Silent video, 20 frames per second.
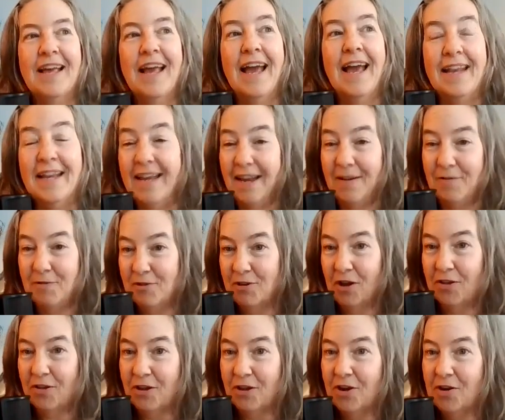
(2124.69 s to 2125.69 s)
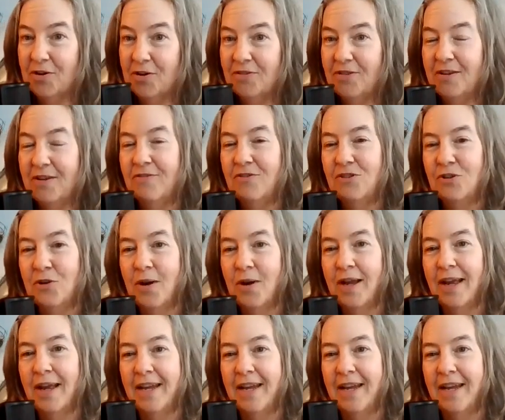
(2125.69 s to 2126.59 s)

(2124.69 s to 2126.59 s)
And it was called The Currency of Joy.